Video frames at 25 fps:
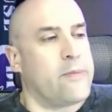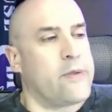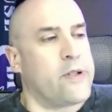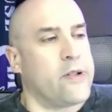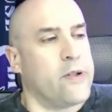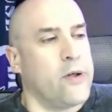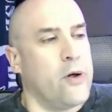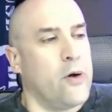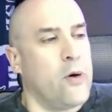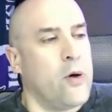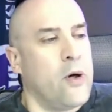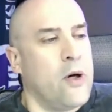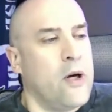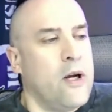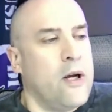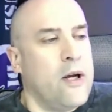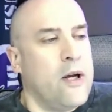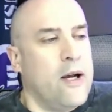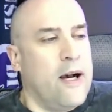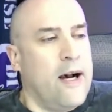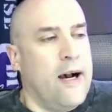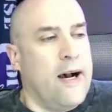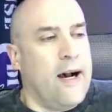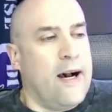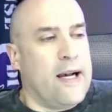So
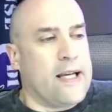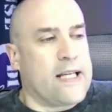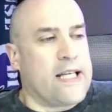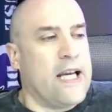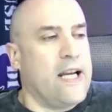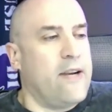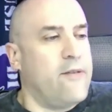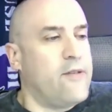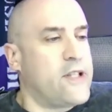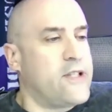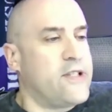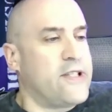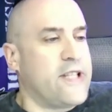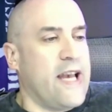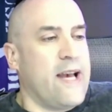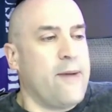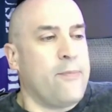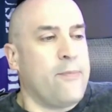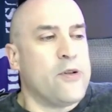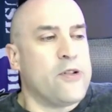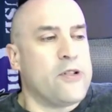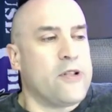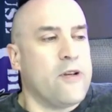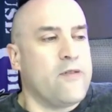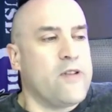kind of
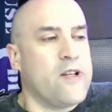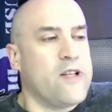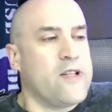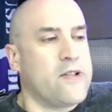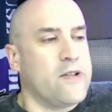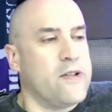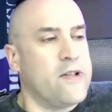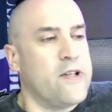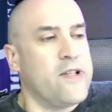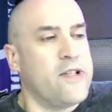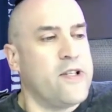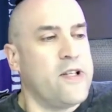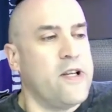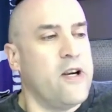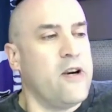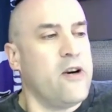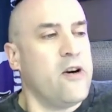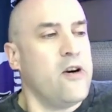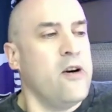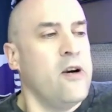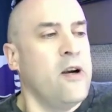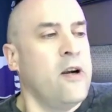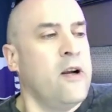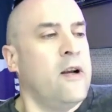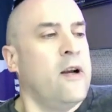examples of this
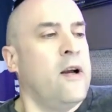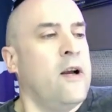year